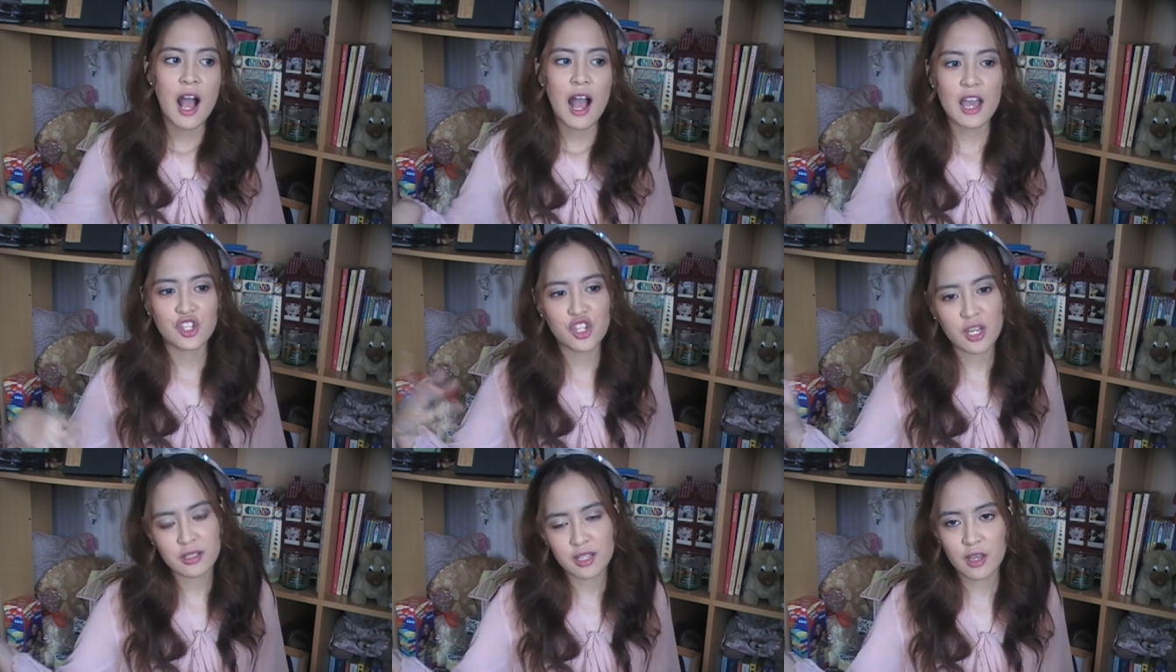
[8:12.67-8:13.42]
I
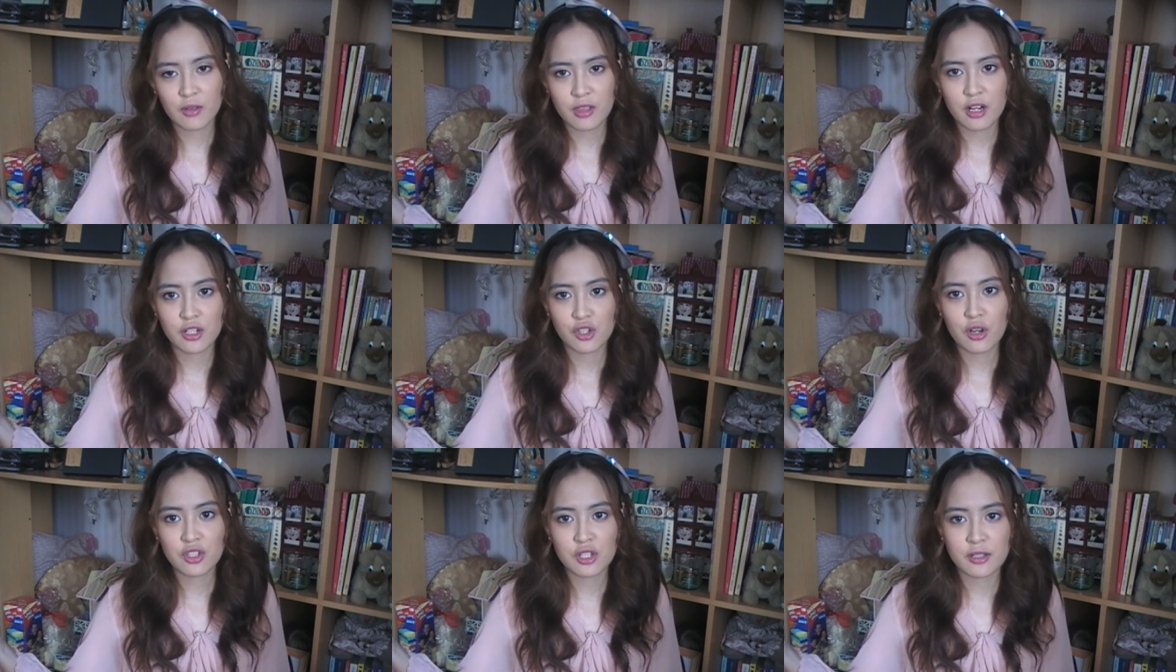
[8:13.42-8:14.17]
checked out their
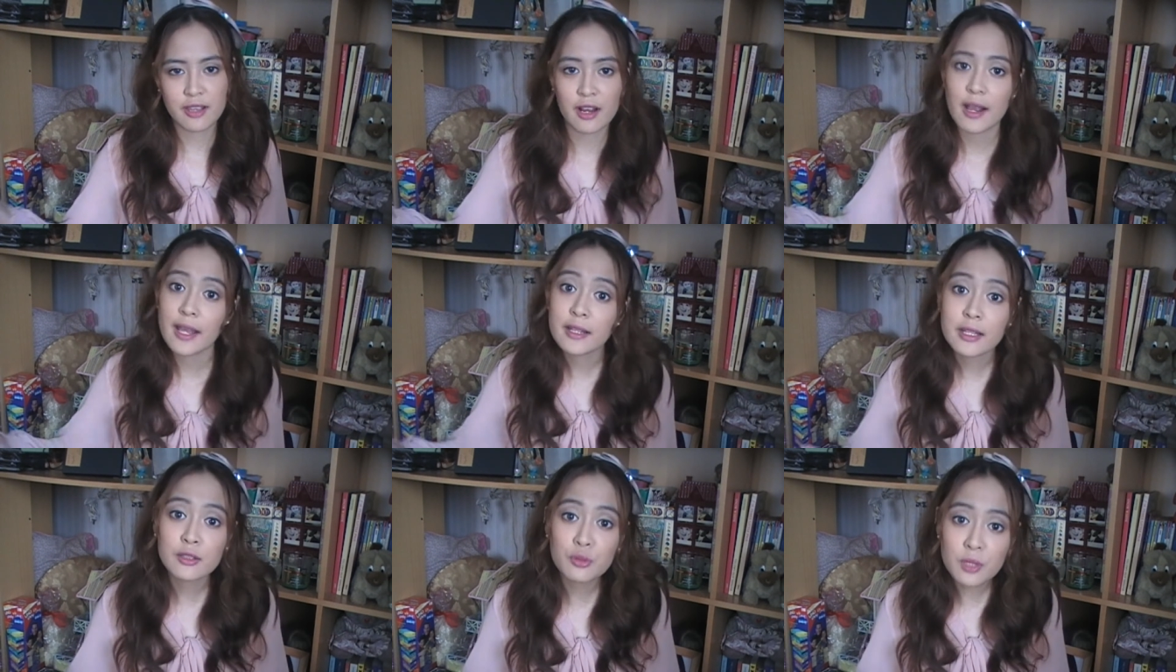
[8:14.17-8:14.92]
drugstore there, and
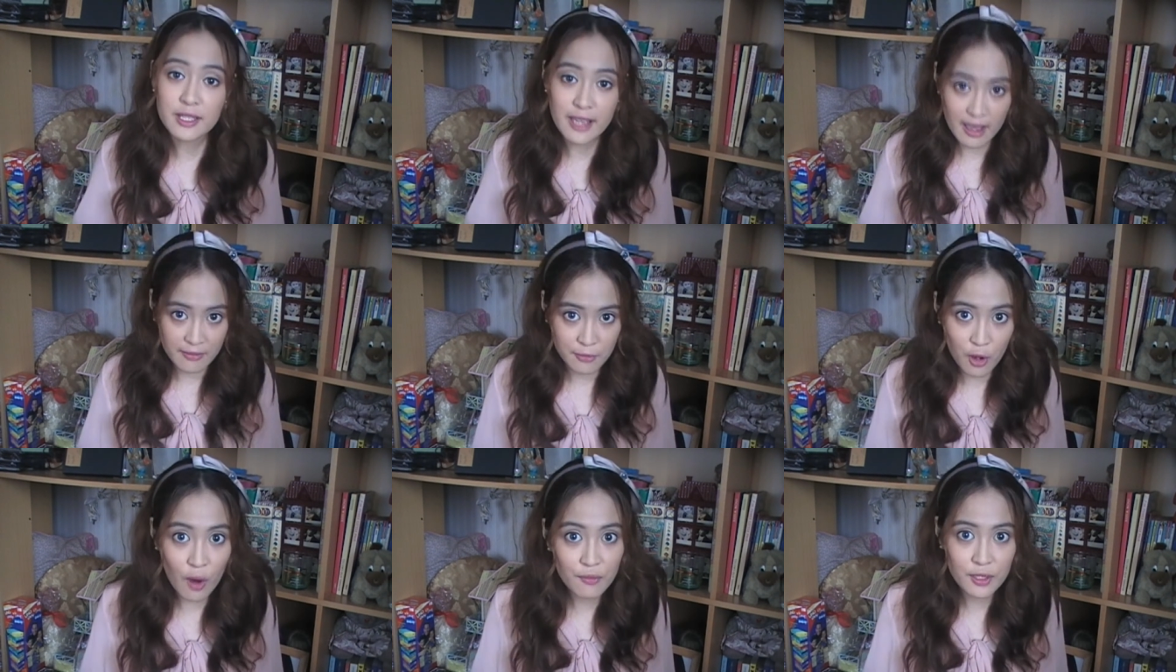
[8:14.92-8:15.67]
they do not
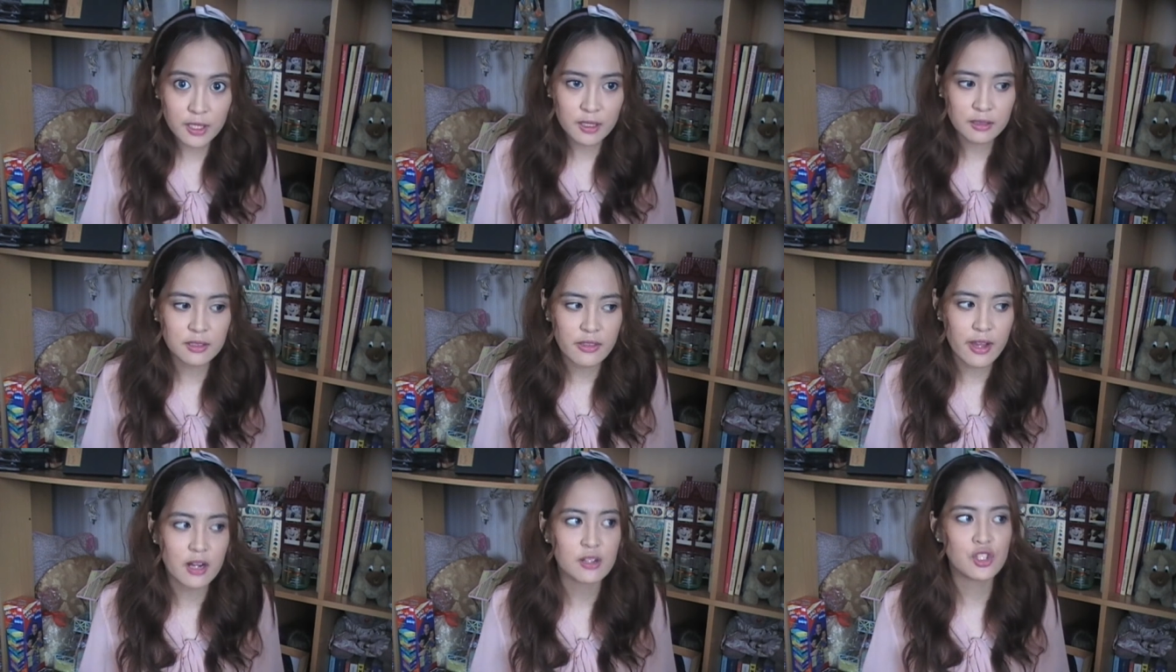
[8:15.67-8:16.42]
have CoverGirl there.